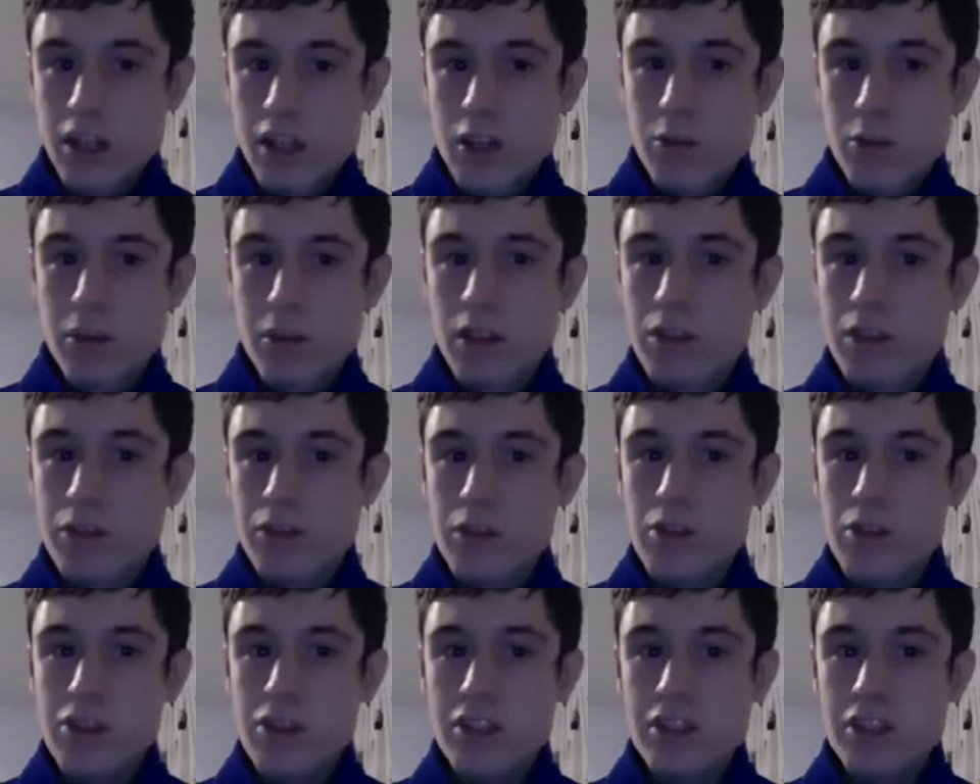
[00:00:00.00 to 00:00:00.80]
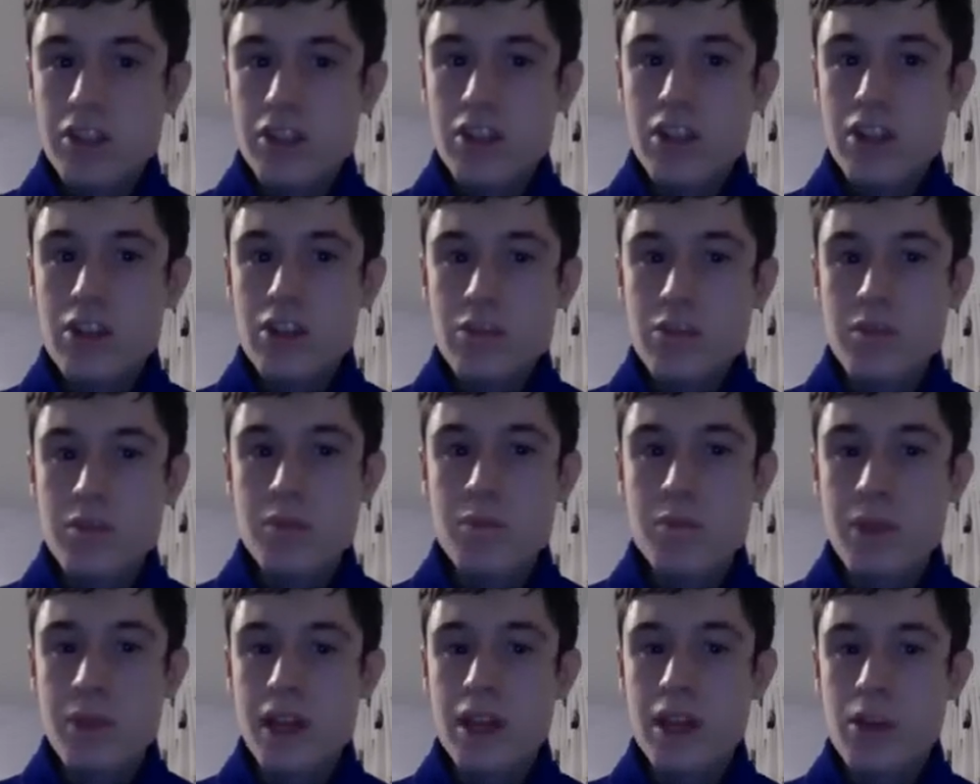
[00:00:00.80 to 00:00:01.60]
Well, of course, it starts with
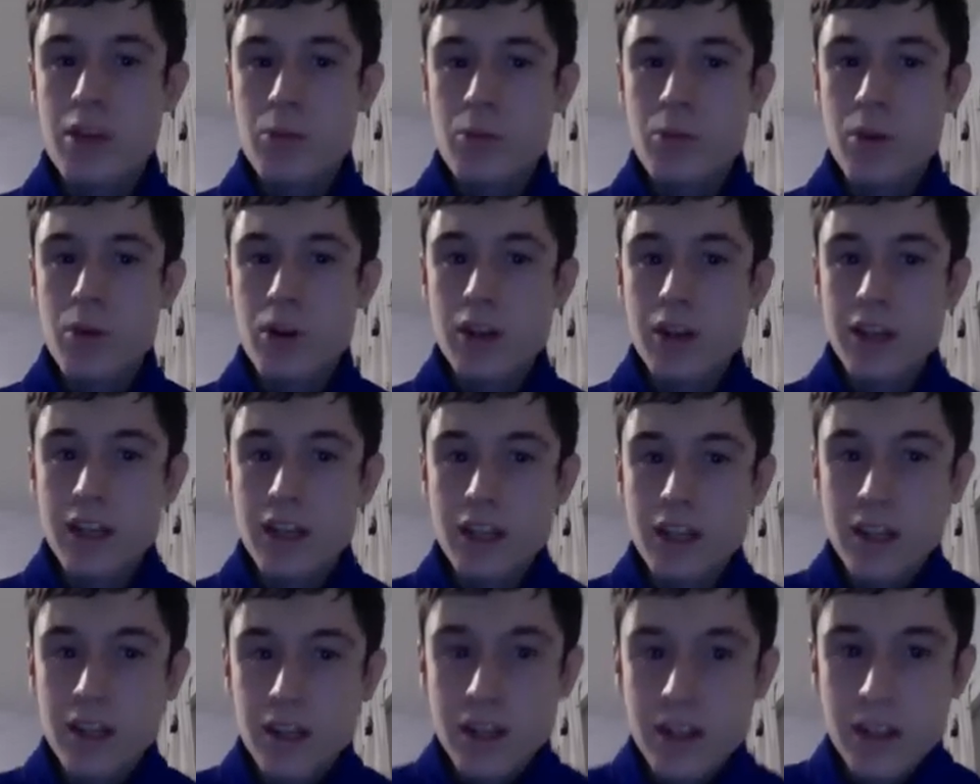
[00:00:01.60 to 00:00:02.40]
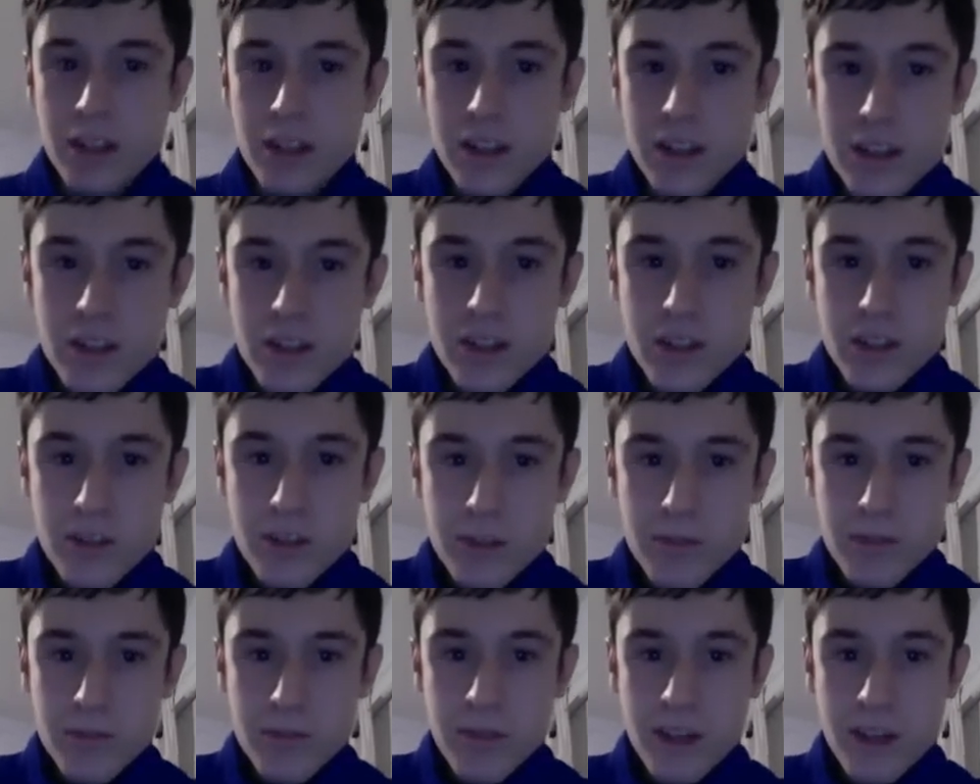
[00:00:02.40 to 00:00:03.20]
Bella waking
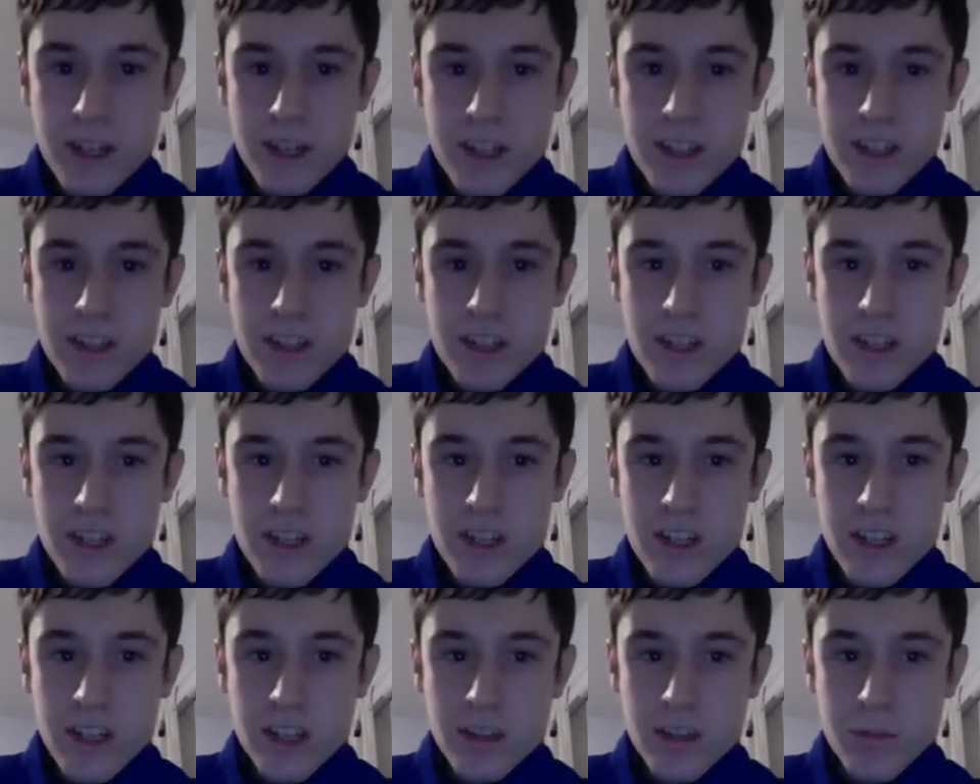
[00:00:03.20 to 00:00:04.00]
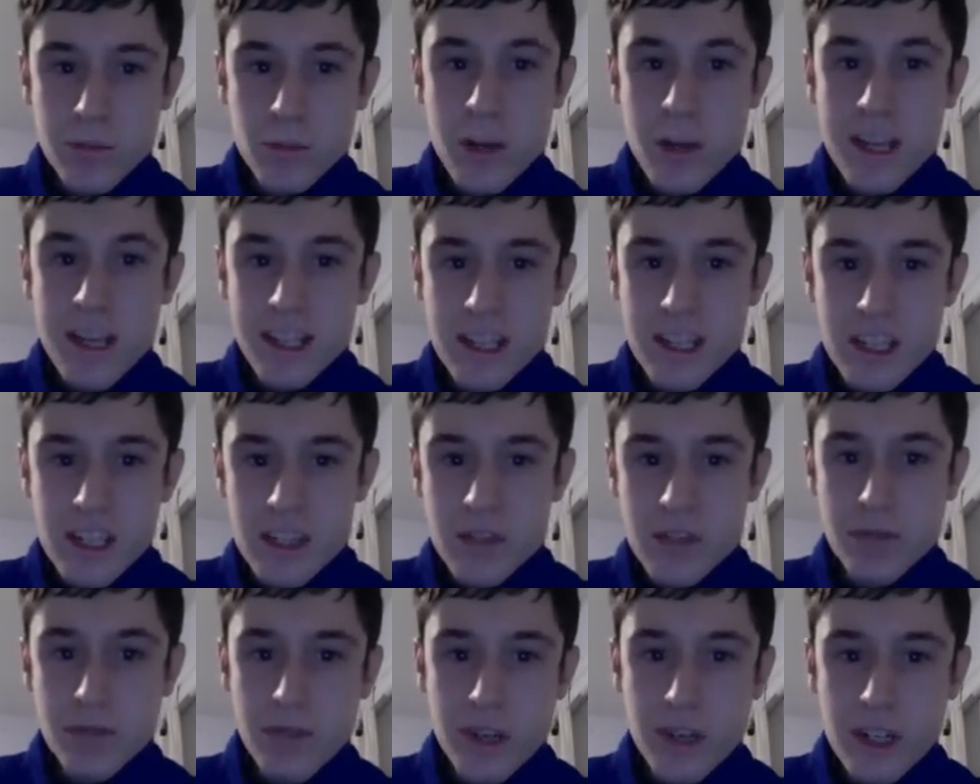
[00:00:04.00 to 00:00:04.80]
to find she
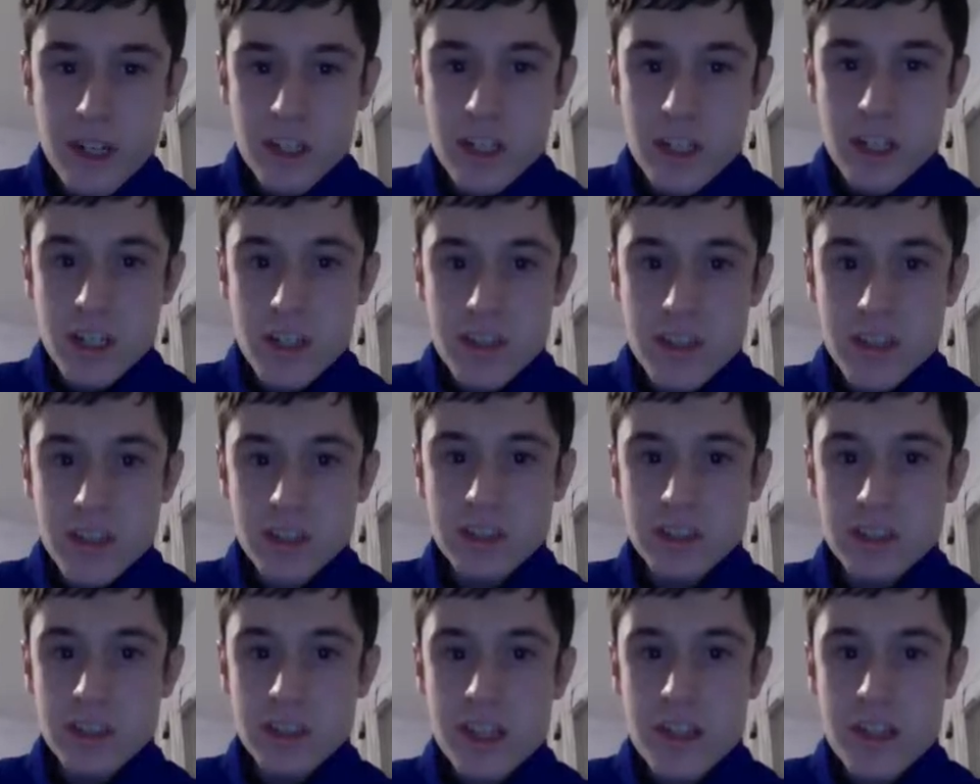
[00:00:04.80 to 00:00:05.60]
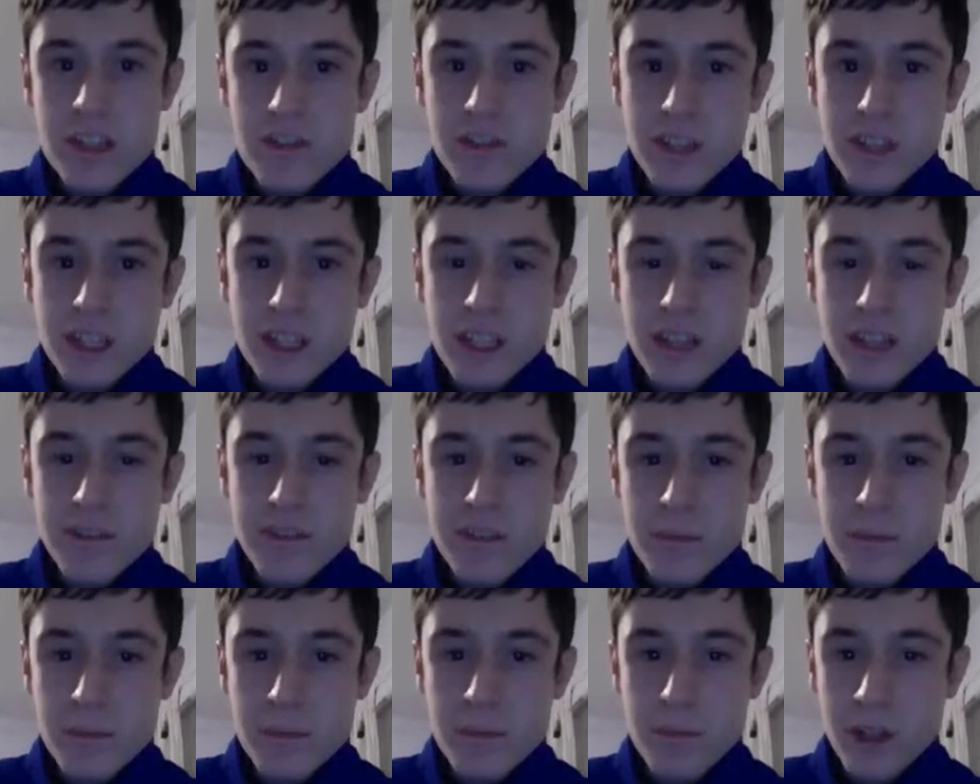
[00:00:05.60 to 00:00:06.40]
has successfully
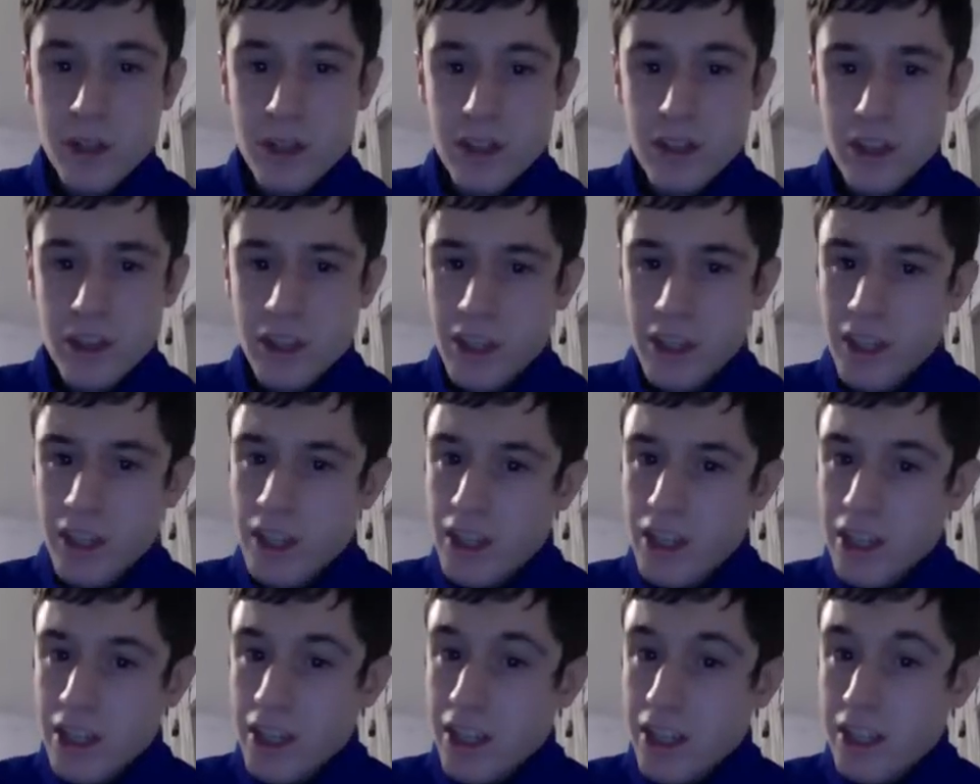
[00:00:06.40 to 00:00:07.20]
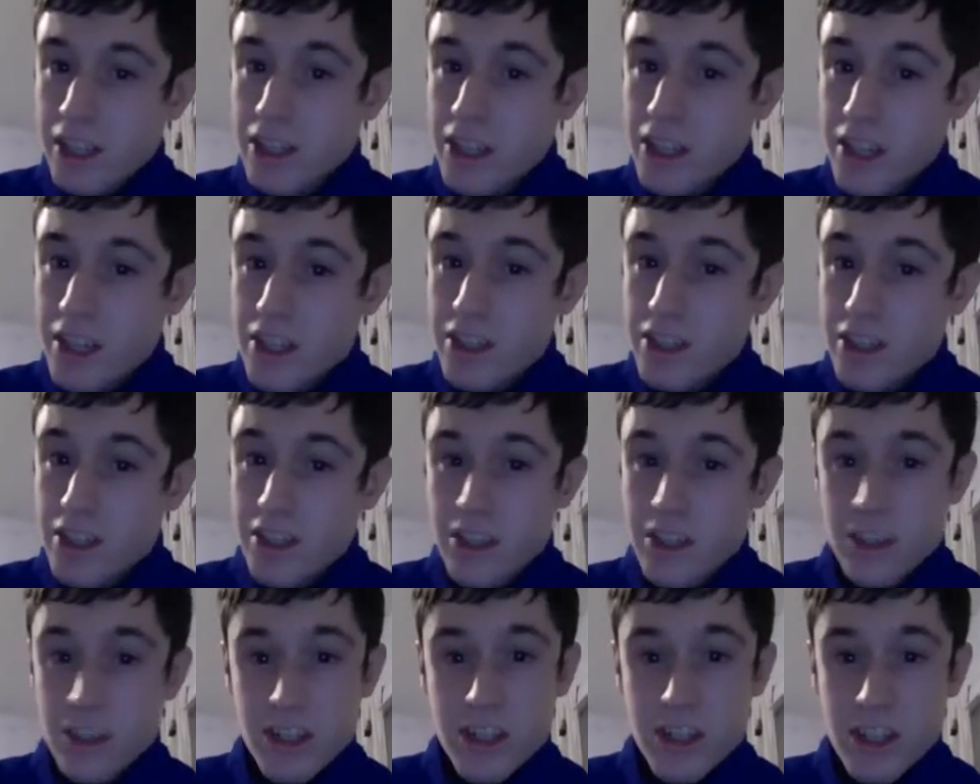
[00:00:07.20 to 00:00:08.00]
given birth. And yes,
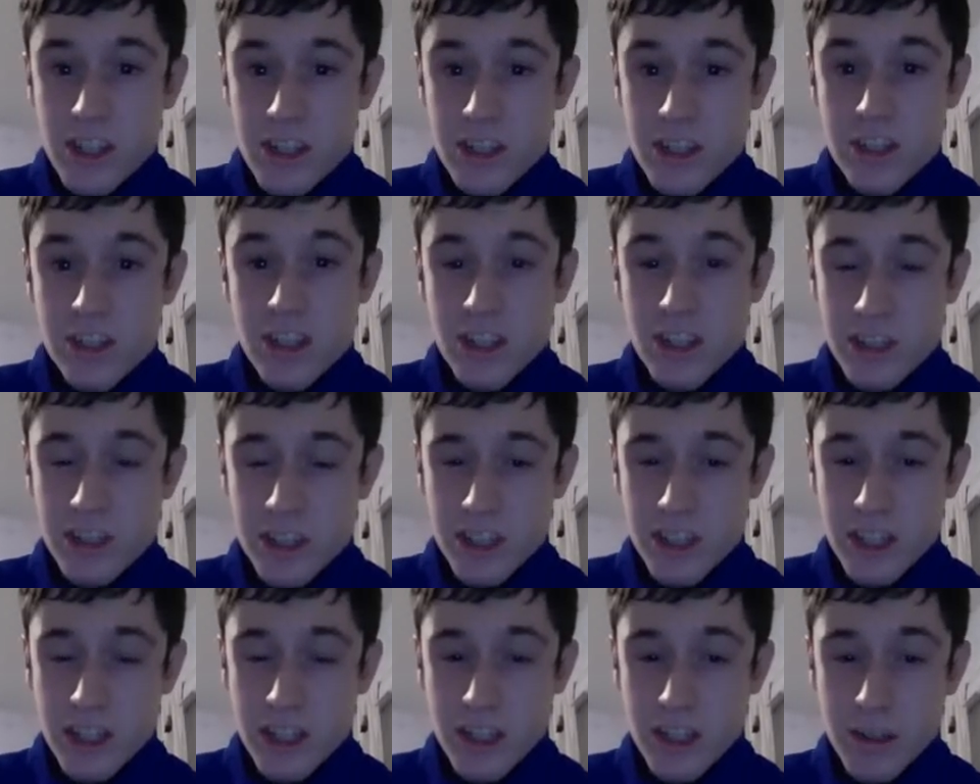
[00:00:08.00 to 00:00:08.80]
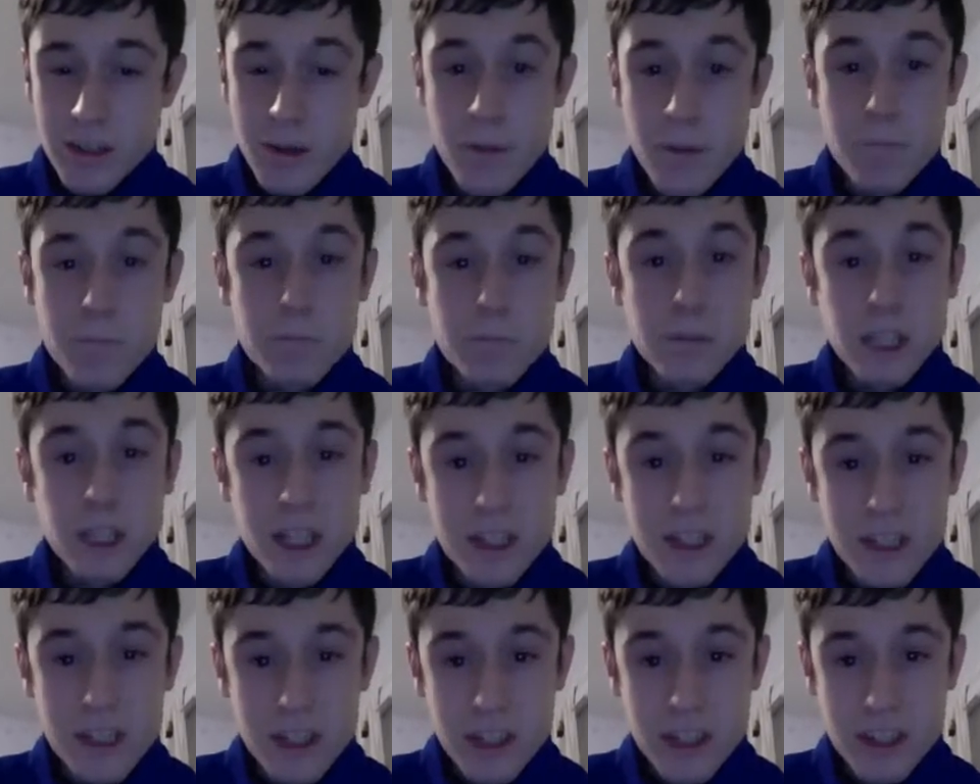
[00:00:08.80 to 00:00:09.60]
she is thirsty.
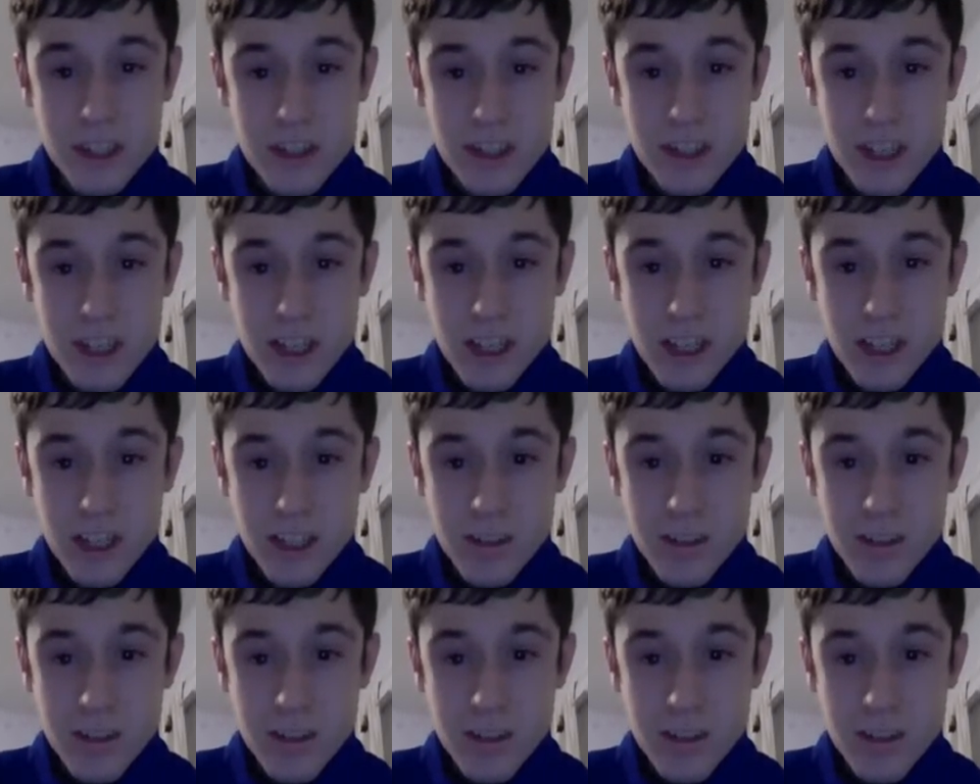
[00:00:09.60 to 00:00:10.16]
Bloodthirsty.